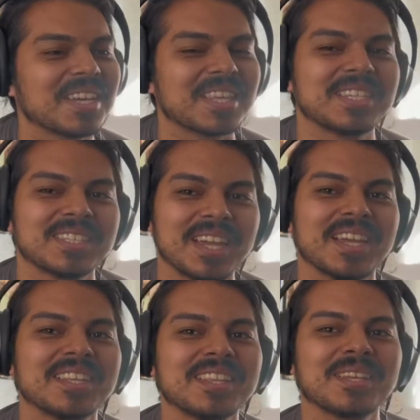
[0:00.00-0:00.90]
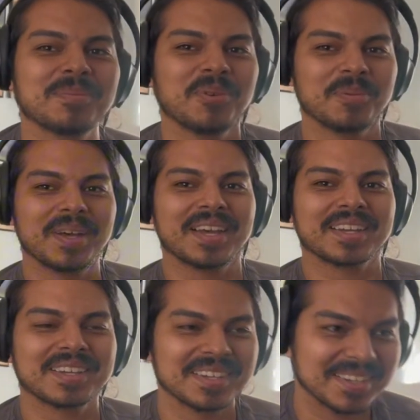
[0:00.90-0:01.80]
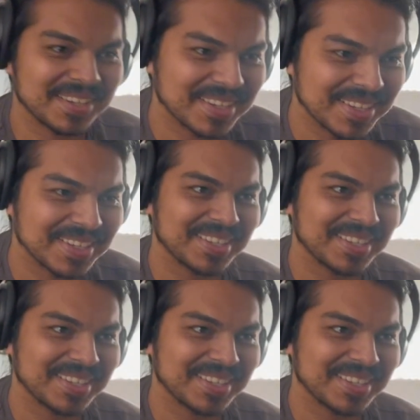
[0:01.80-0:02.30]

they say it and then they pull back. Nothing.